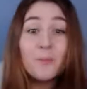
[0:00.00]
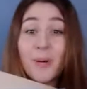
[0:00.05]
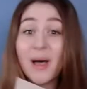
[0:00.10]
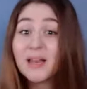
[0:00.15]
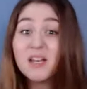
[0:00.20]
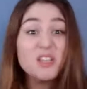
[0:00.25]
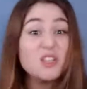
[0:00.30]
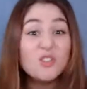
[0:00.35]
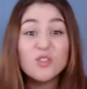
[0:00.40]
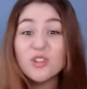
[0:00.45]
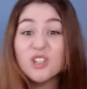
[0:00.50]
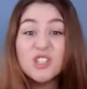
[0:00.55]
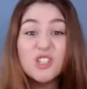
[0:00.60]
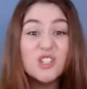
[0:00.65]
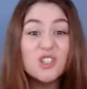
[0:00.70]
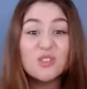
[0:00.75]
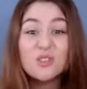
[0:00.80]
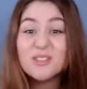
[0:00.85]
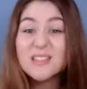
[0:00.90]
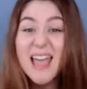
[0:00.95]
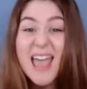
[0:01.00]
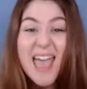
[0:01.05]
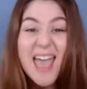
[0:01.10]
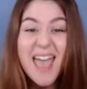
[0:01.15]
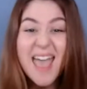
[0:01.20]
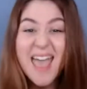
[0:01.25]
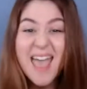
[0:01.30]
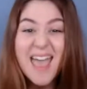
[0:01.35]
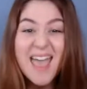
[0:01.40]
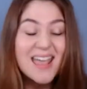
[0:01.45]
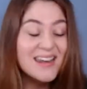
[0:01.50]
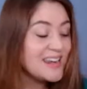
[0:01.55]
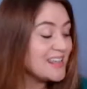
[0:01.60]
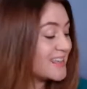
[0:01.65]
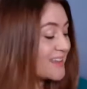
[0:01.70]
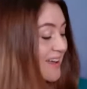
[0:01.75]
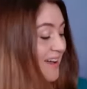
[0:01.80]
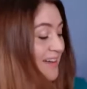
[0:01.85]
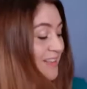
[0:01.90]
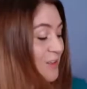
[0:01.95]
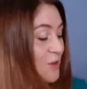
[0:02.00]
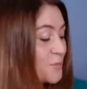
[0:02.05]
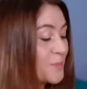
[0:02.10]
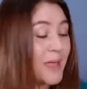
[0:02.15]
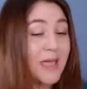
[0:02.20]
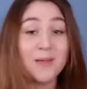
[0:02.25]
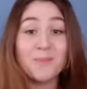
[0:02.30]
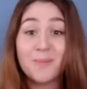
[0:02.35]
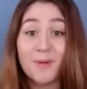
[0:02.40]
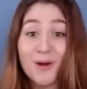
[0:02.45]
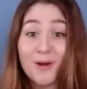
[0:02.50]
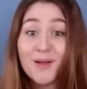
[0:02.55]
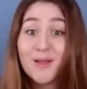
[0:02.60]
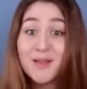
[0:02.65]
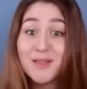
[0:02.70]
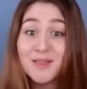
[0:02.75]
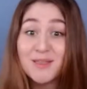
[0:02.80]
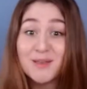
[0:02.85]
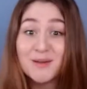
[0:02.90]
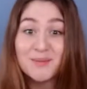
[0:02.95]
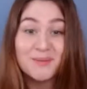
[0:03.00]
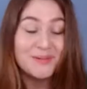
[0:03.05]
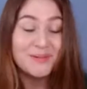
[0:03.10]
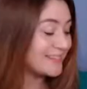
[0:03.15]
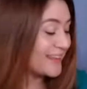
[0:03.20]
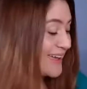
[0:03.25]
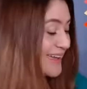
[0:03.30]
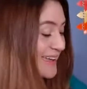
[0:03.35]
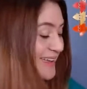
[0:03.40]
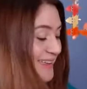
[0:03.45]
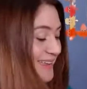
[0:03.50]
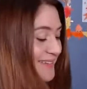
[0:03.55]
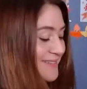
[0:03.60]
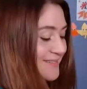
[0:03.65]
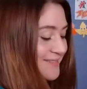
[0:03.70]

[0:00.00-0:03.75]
but you can choose any color paper you would like.